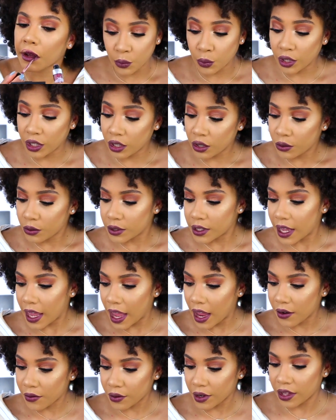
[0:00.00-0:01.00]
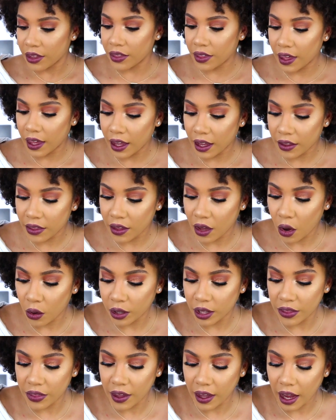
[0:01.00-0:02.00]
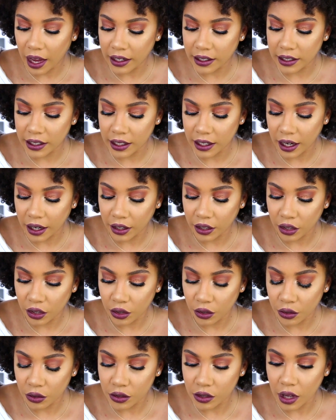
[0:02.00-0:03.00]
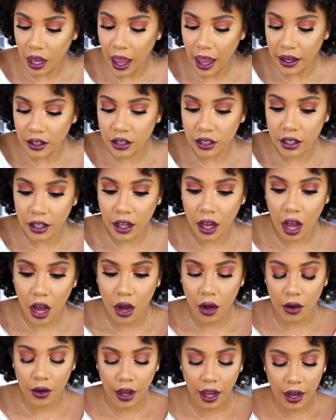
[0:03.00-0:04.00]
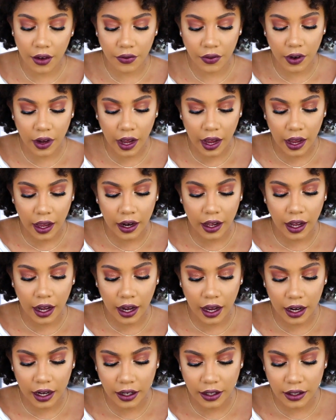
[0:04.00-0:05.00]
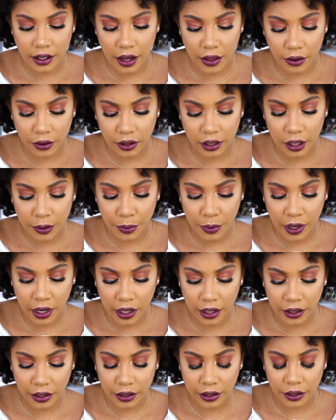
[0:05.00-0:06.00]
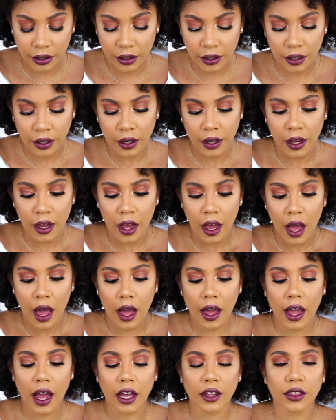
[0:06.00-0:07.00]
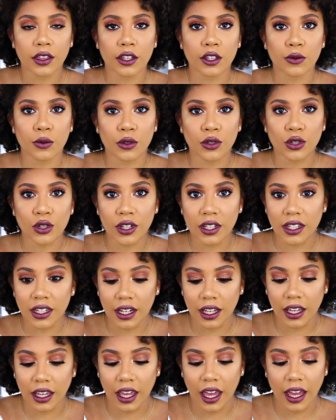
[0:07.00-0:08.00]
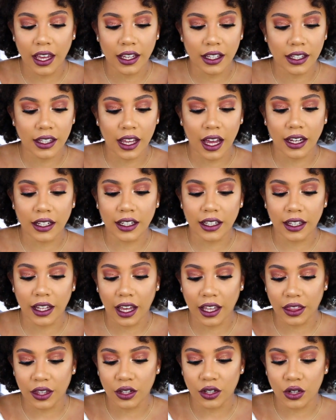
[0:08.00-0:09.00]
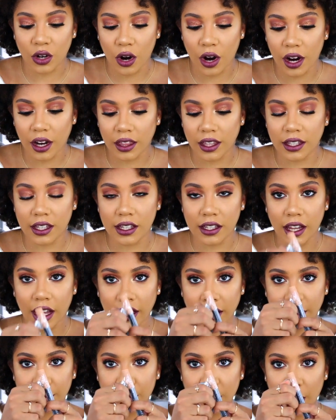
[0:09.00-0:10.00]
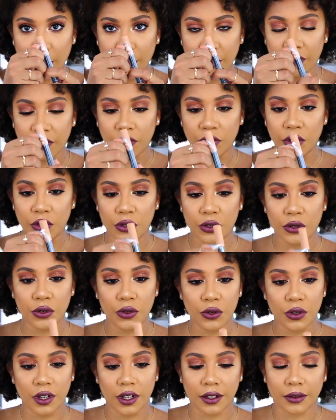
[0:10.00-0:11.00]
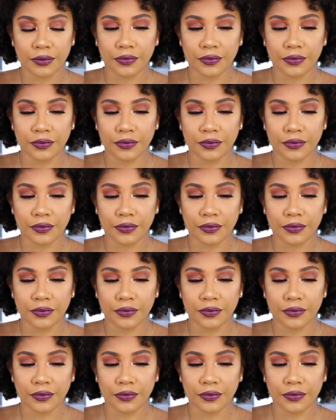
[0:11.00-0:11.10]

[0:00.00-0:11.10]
We use everything. The only thing I did not use, actually, oh, okay, I forgot. I got another lip color. I got this one just in case I didn't like the dark. This is like some type of nude.